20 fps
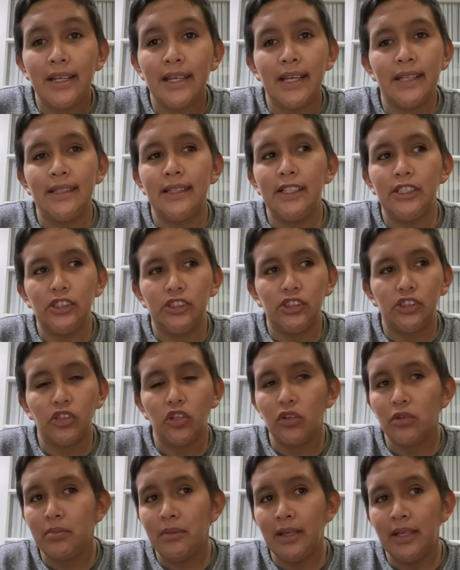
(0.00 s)
and they
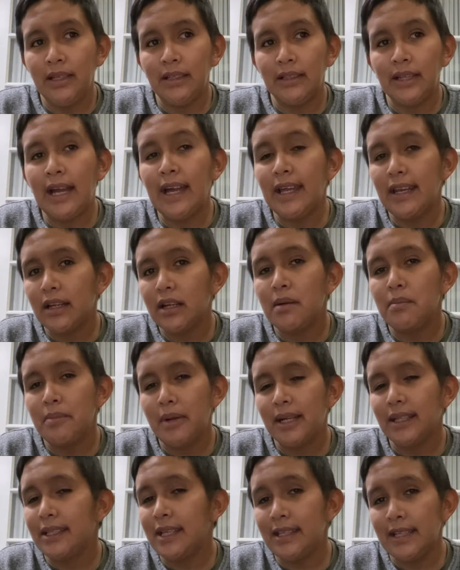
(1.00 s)
showed me I had to come
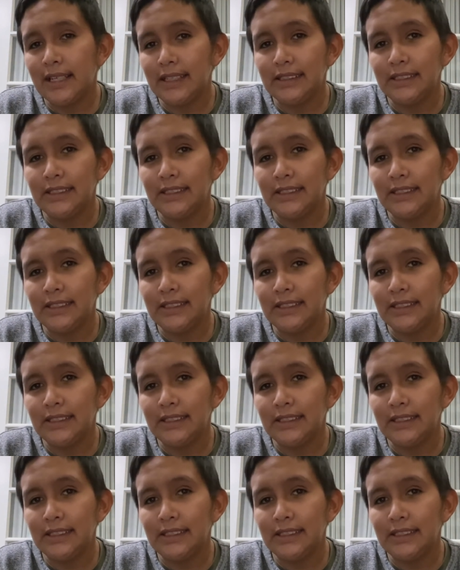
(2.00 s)
back the next